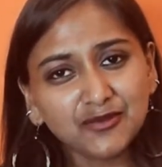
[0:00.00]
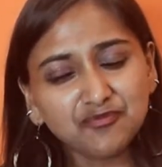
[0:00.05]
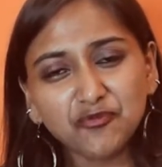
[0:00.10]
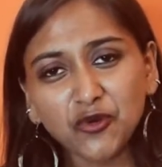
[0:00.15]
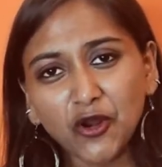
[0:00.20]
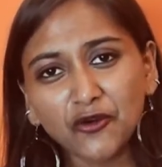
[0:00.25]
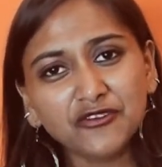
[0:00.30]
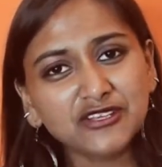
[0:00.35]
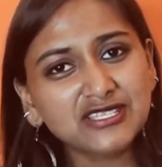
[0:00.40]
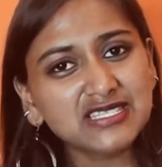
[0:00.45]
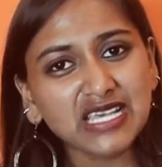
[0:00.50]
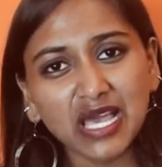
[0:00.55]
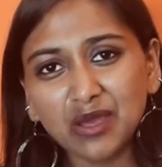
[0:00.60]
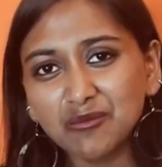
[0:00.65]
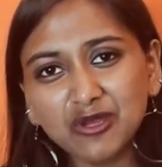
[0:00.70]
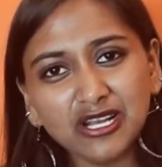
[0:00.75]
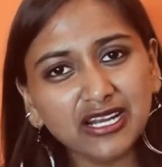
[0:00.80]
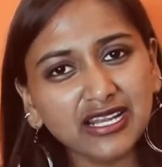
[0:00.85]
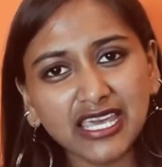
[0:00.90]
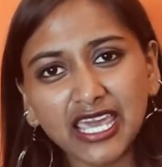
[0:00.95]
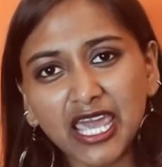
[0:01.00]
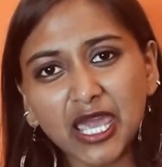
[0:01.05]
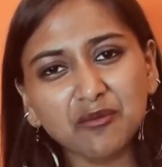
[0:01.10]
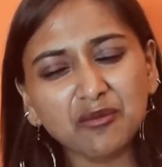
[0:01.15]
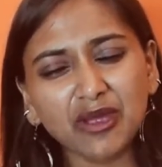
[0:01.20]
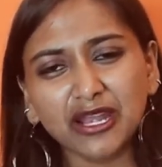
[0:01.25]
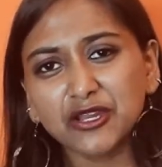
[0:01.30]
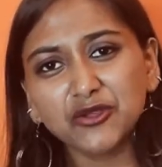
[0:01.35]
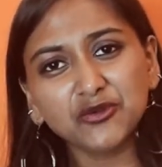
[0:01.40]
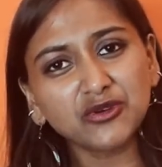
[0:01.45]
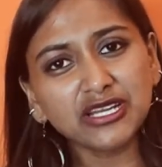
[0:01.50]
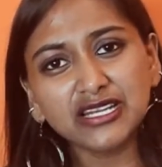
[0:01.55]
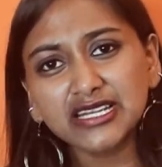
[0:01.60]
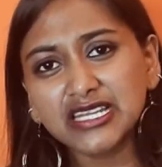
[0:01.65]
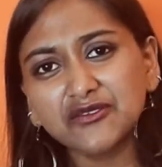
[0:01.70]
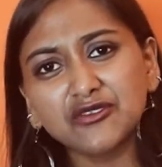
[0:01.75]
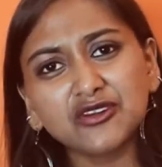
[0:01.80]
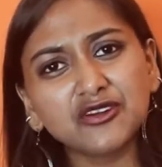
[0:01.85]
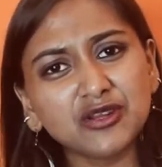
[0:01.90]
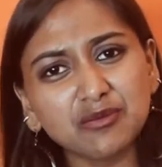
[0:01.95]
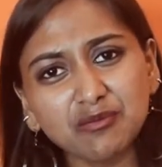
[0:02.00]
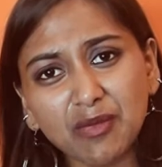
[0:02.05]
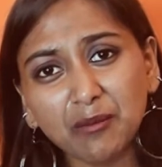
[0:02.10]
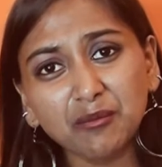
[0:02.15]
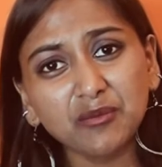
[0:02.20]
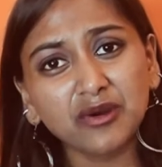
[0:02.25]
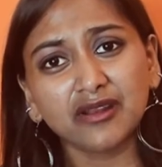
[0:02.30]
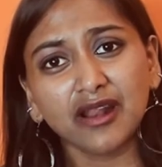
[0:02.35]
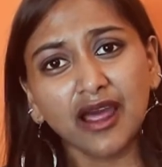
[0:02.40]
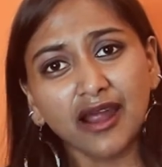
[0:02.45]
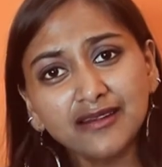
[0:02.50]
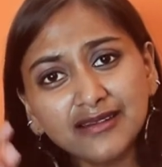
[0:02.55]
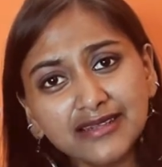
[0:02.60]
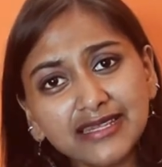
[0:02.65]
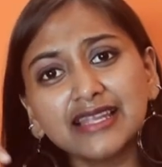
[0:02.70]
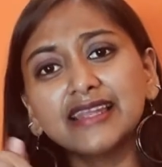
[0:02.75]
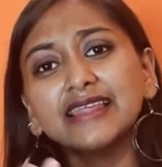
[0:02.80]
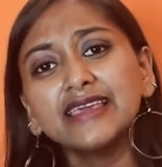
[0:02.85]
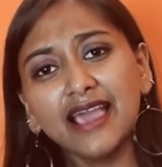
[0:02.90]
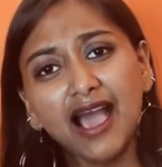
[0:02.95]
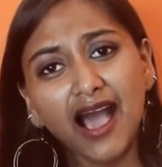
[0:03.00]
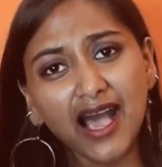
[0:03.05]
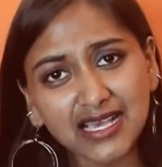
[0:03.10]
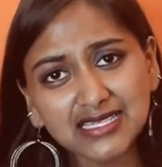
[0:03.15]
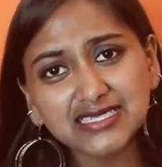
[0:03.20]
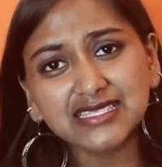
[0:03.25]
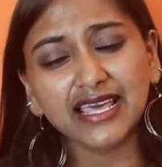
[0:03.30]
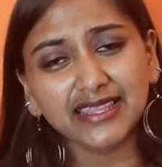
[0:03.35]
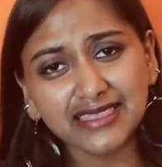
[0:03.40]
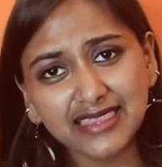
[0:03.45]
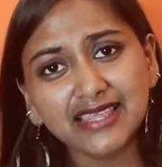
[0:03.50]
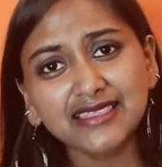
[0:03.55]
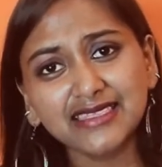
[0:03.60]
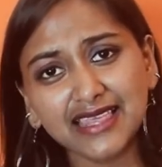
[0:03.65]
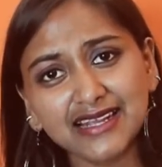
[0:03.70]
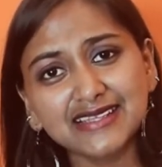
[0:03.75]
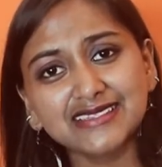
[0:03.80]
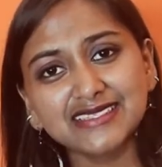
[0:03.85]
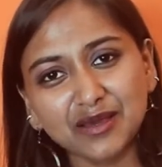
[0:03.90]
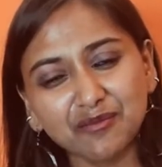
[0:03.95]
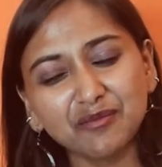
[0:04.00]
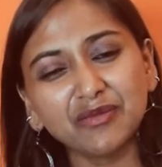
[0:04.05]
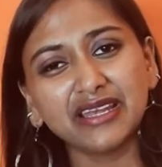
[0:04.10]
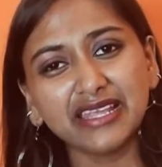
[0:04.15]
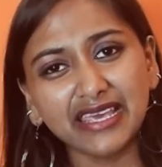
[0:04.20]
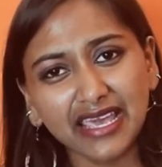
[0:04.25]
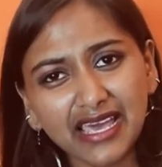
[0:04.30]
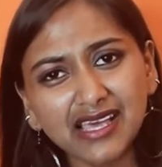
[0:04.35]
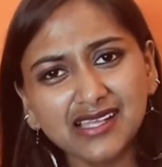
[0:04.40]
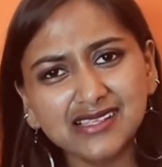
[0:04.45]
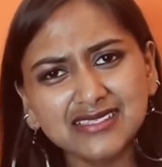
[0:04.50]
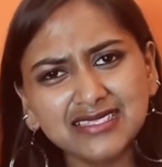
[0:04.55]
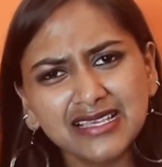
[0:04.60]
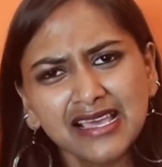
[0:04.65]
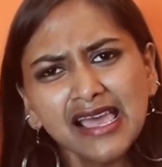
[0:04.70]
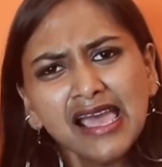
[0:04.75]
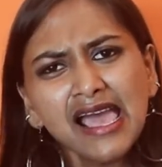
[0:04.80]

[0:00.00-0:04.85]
Prophet Samuel came and you didn't even remember until he asked, I think there's somebody else.